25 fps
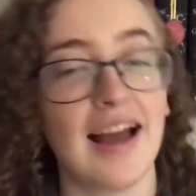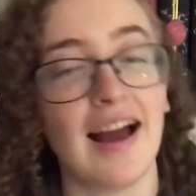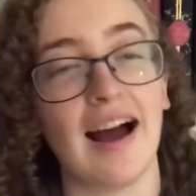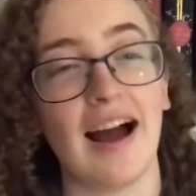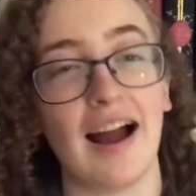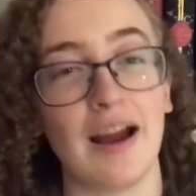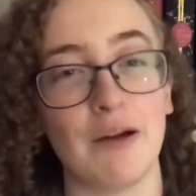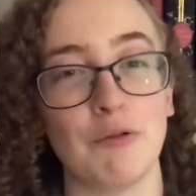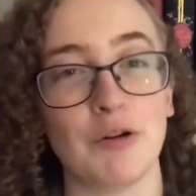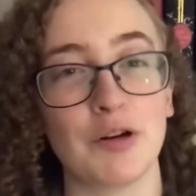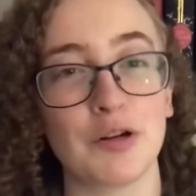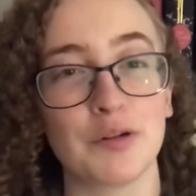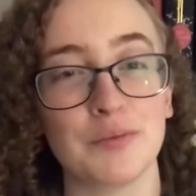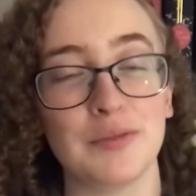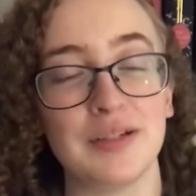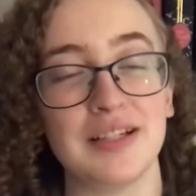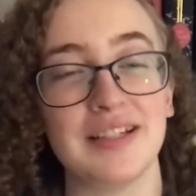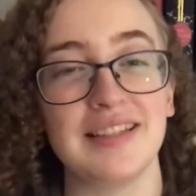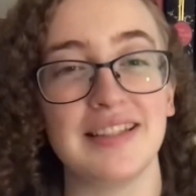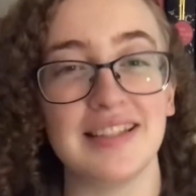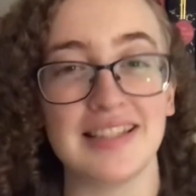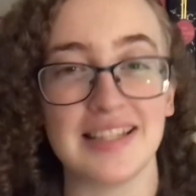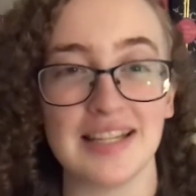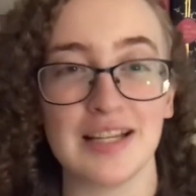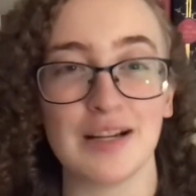I want to read
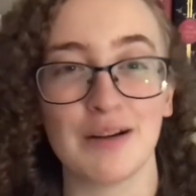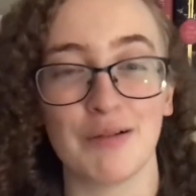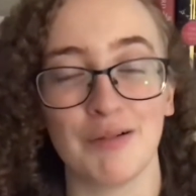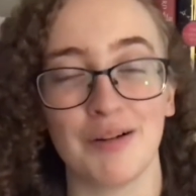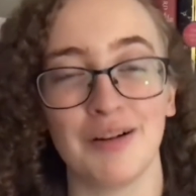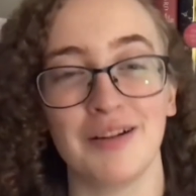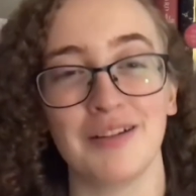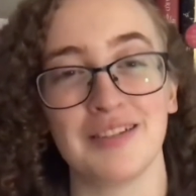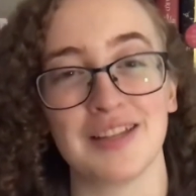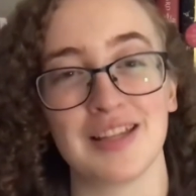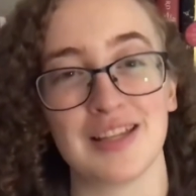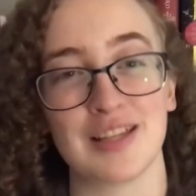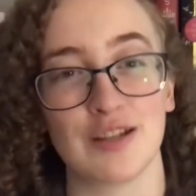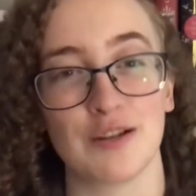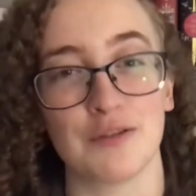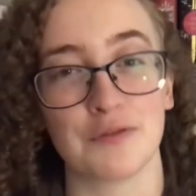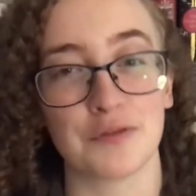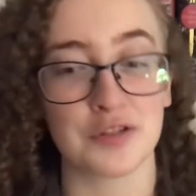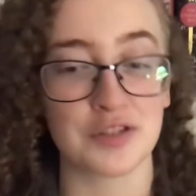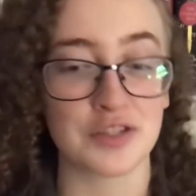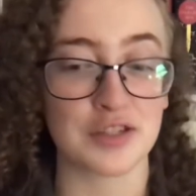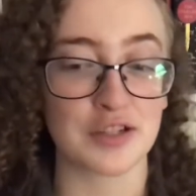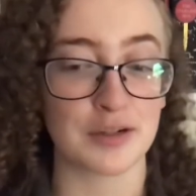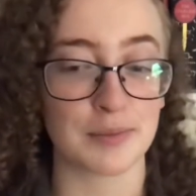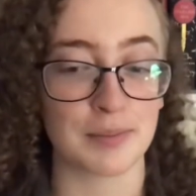the sequel, The
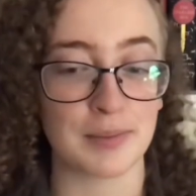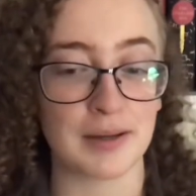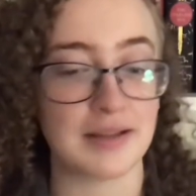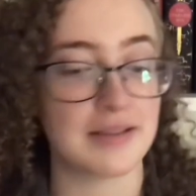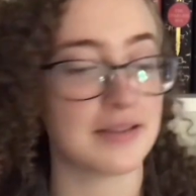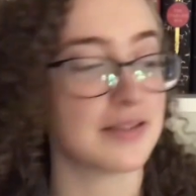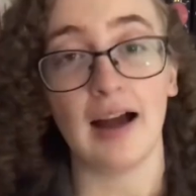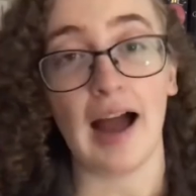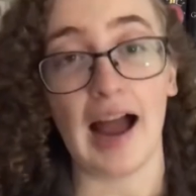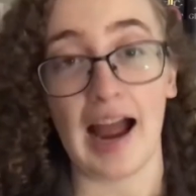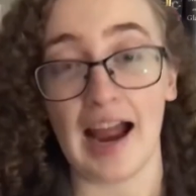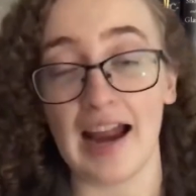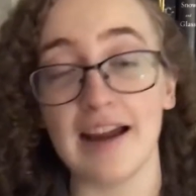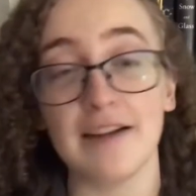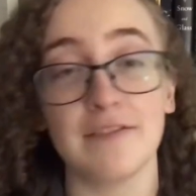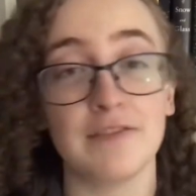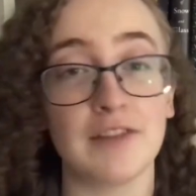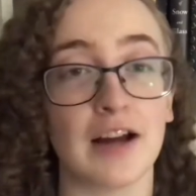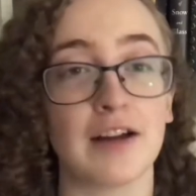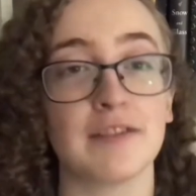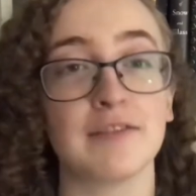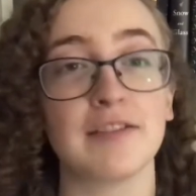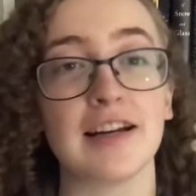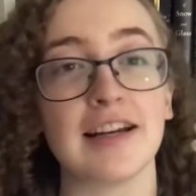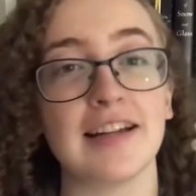Silvered Serpents. I have
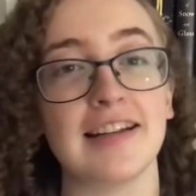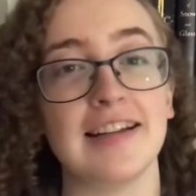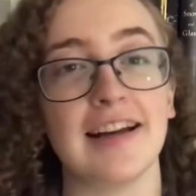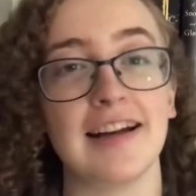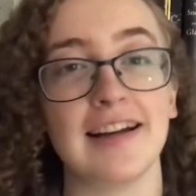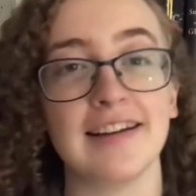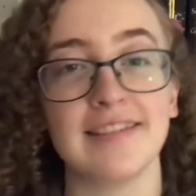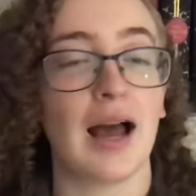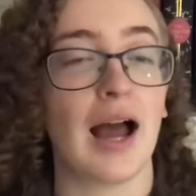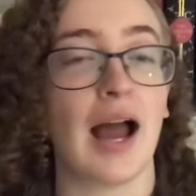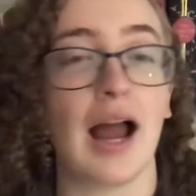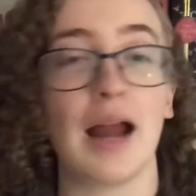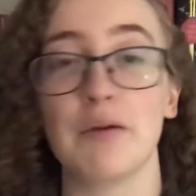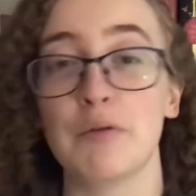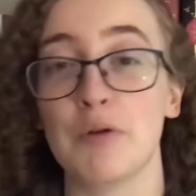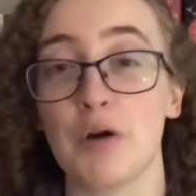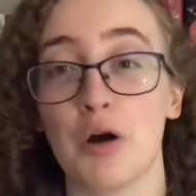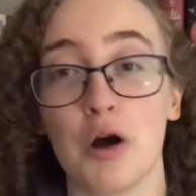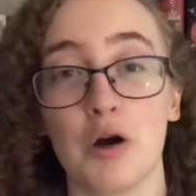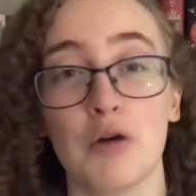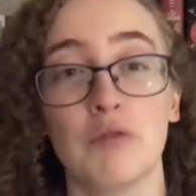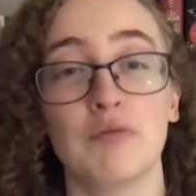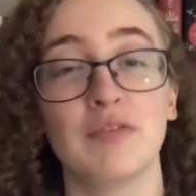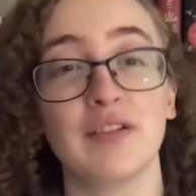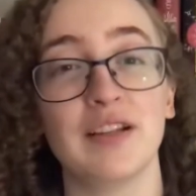not read it yet. I will
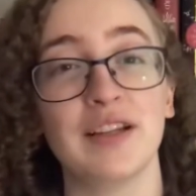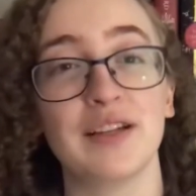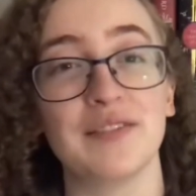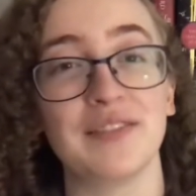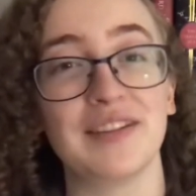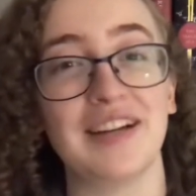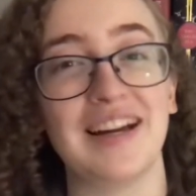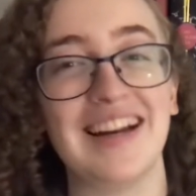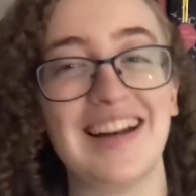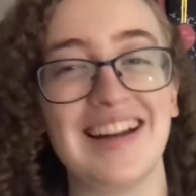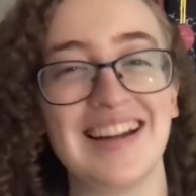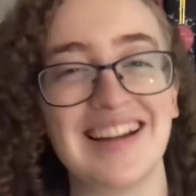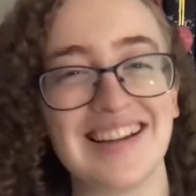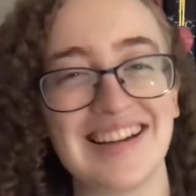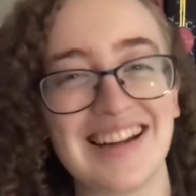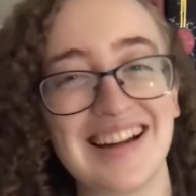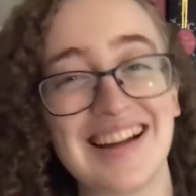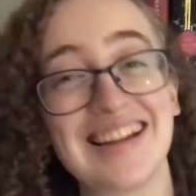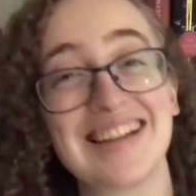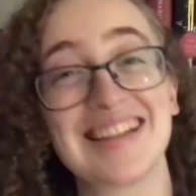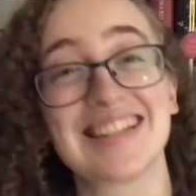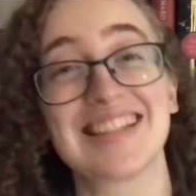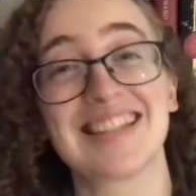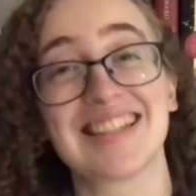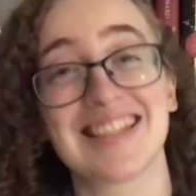hopefully read it
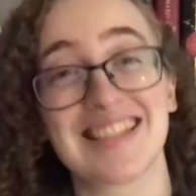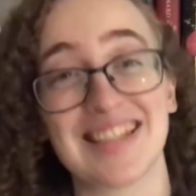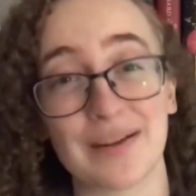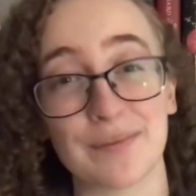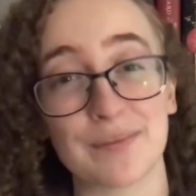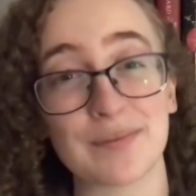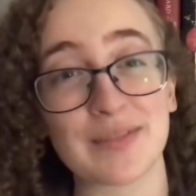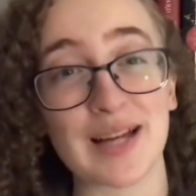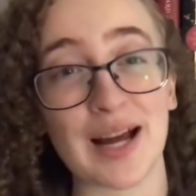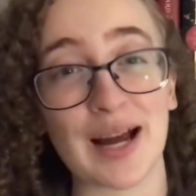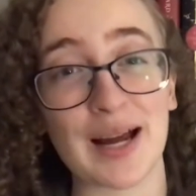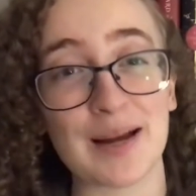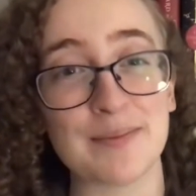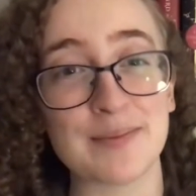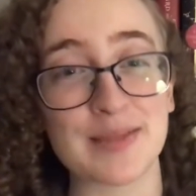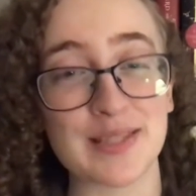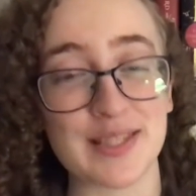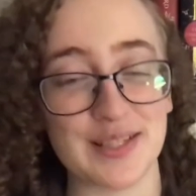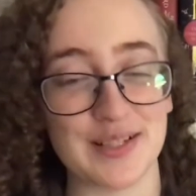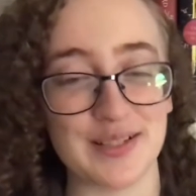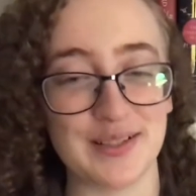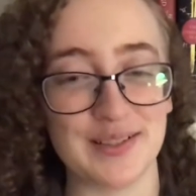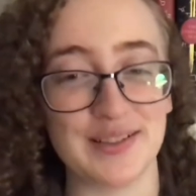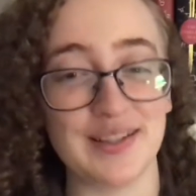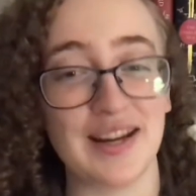sometime
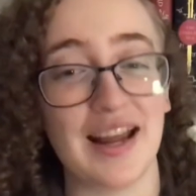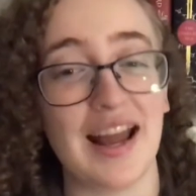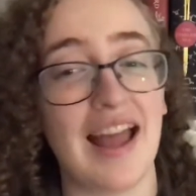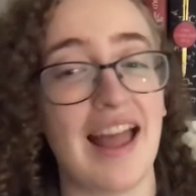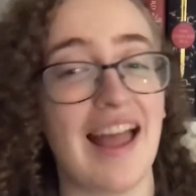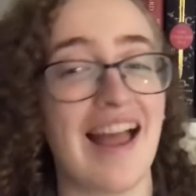soon.